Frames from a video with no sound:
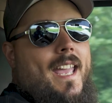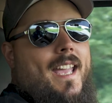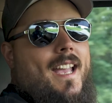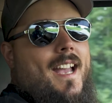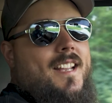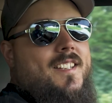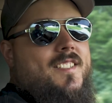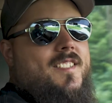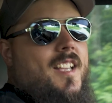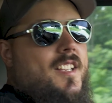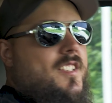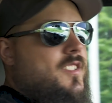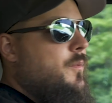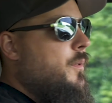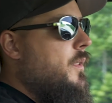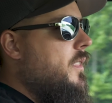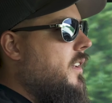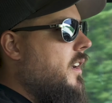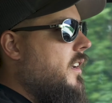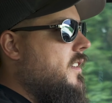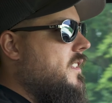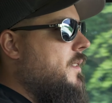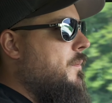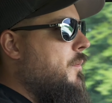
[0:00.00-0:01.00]
Hey guys, Dustin
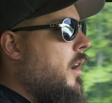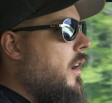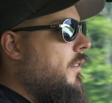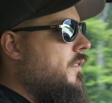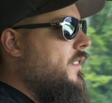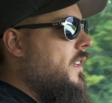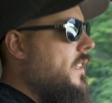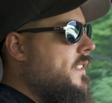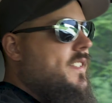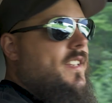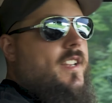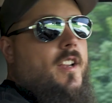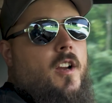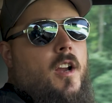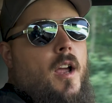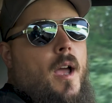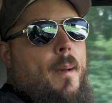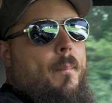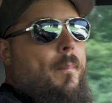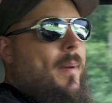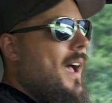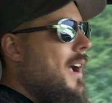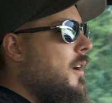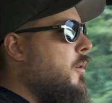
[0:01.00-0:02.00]
with Custom Offsets here,
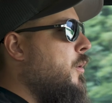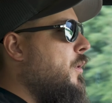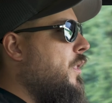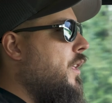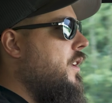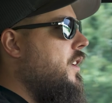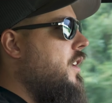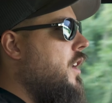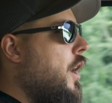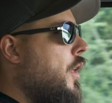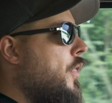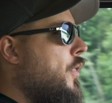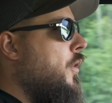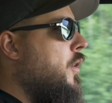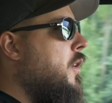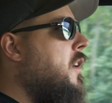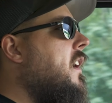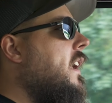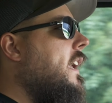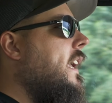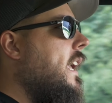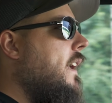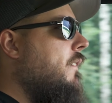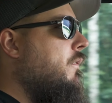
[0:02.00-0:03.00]
back with
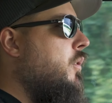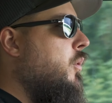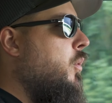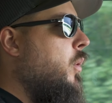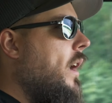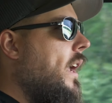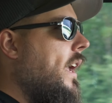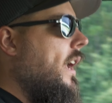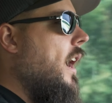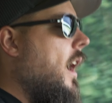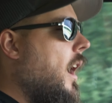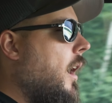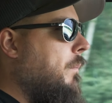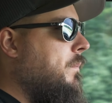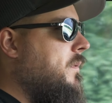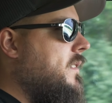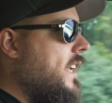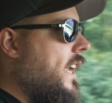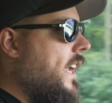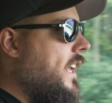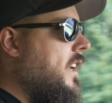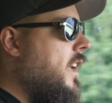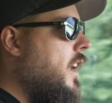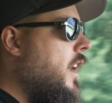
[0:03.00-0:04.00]
another giveaway
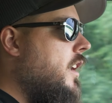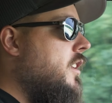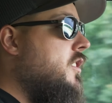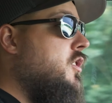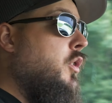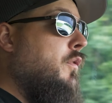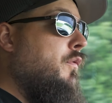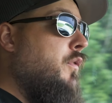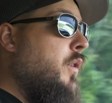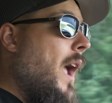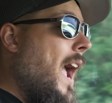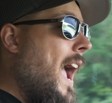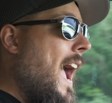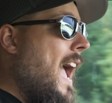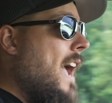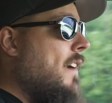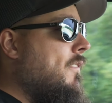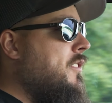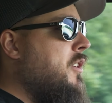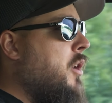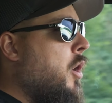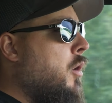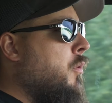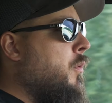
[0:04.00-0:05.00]
update. So if you
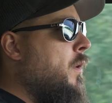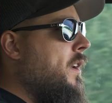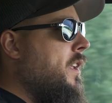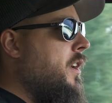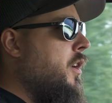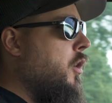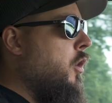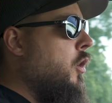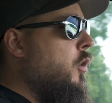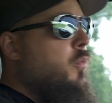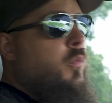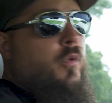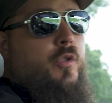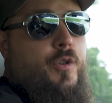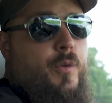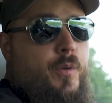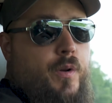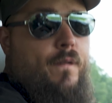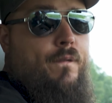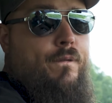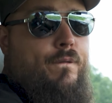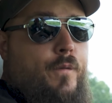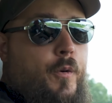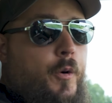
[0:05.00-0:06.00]
haven't already heard, we're
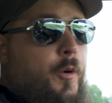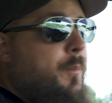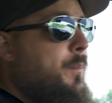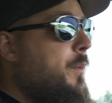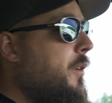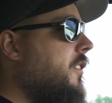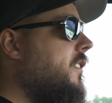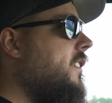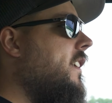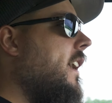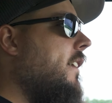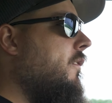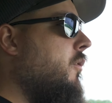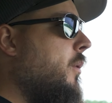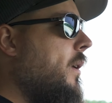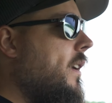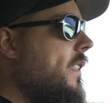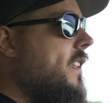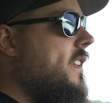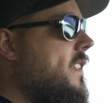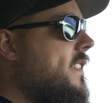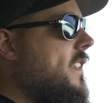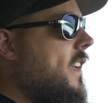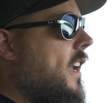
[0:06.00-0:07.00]
doing a full build
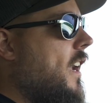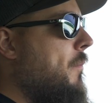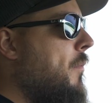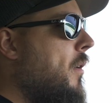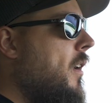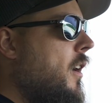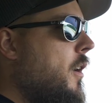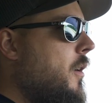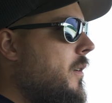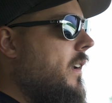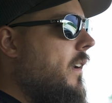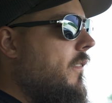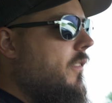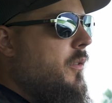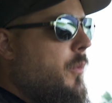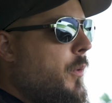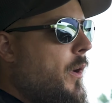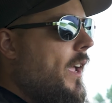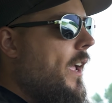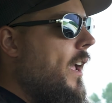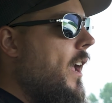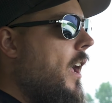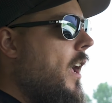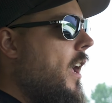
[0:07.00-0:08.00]
giveaway this time, giving
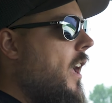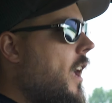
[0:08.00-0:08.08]
away